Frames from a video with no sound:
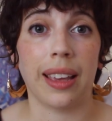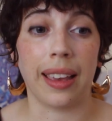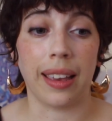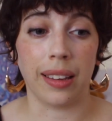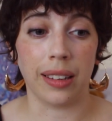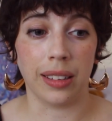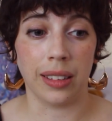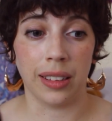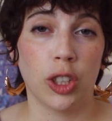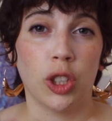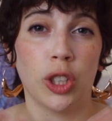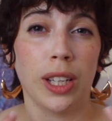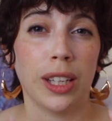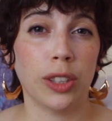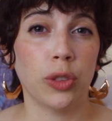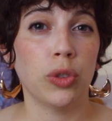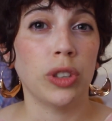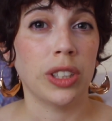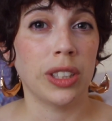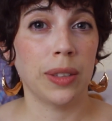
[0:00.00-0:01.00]
and she
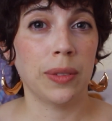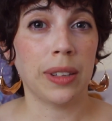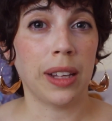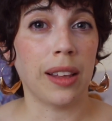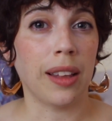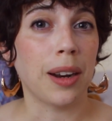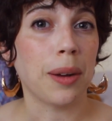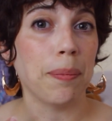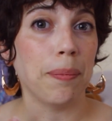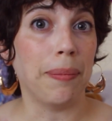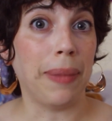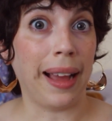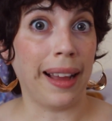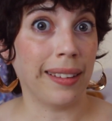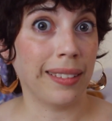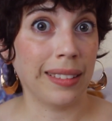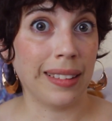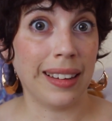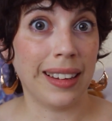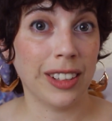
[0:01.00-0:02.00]
has received a lot of
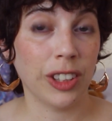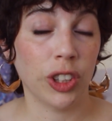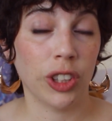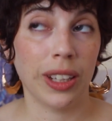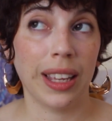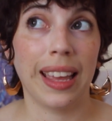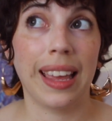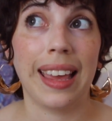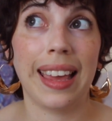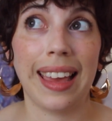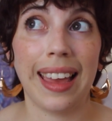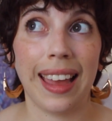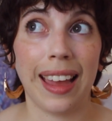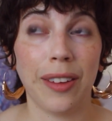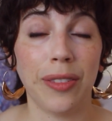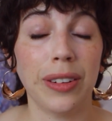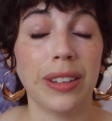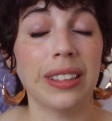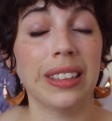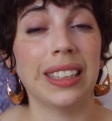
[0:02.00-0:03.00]
backlash
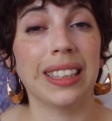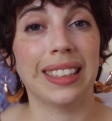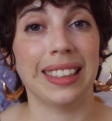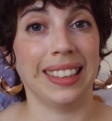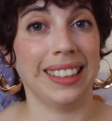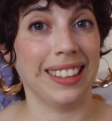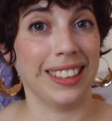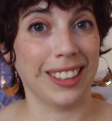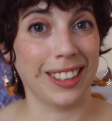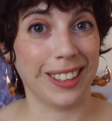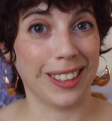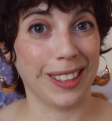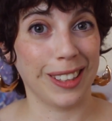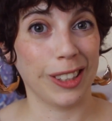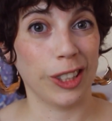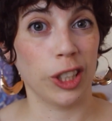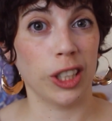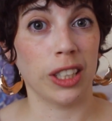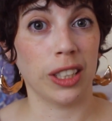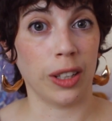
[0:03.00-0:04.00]
ever since
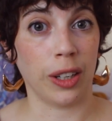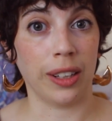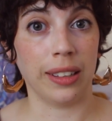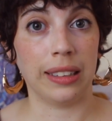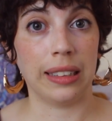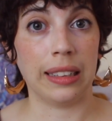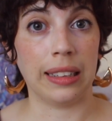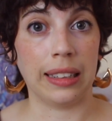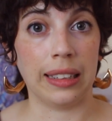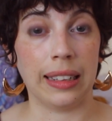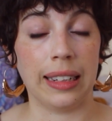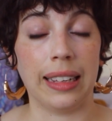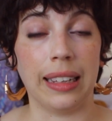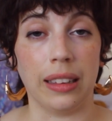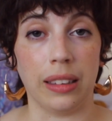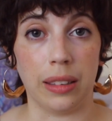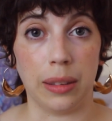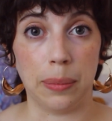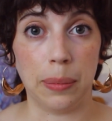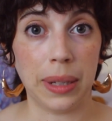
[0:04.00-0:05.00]
she started dating
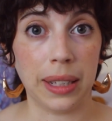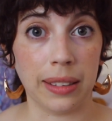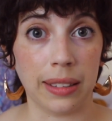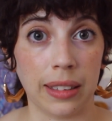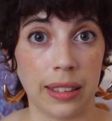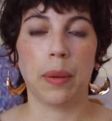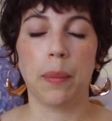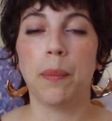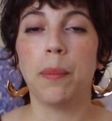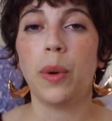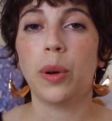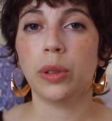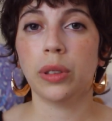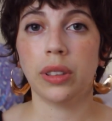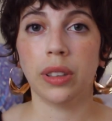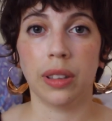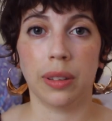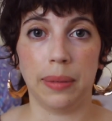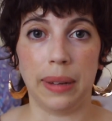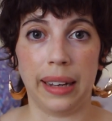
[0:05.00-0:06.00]
Elon Musk.
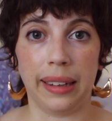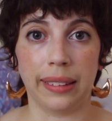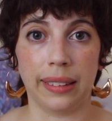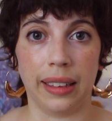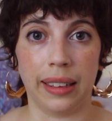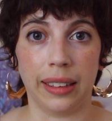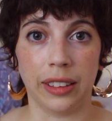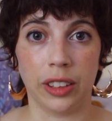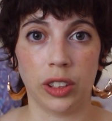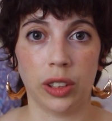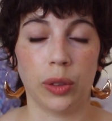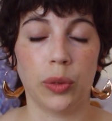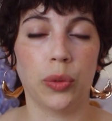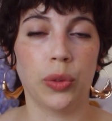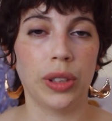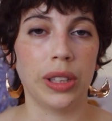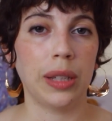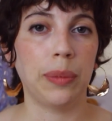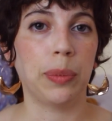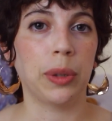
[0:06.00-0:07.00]
Most of the backlash
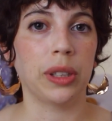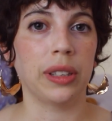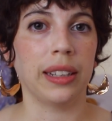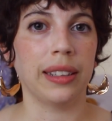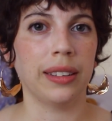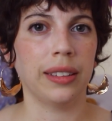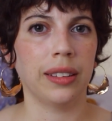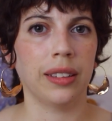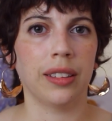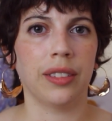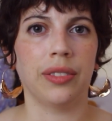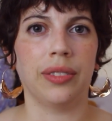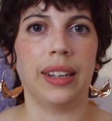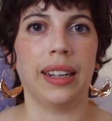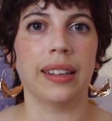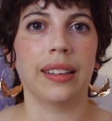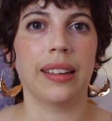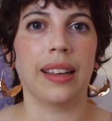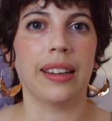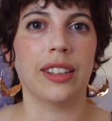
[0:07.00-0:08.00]
really pertains to the
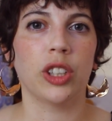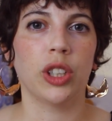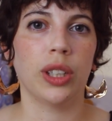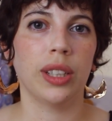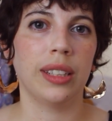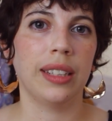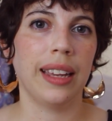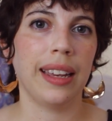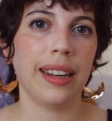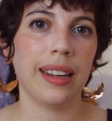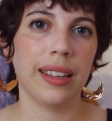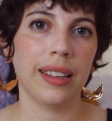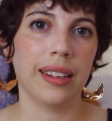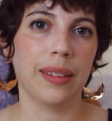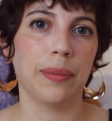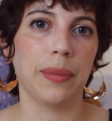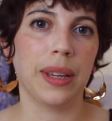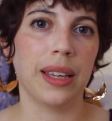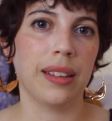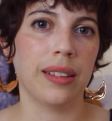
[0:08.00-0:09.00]
fact that she
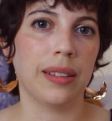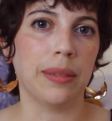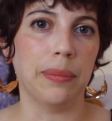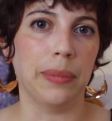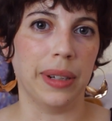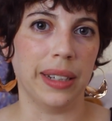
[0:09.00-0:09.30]
dated Elon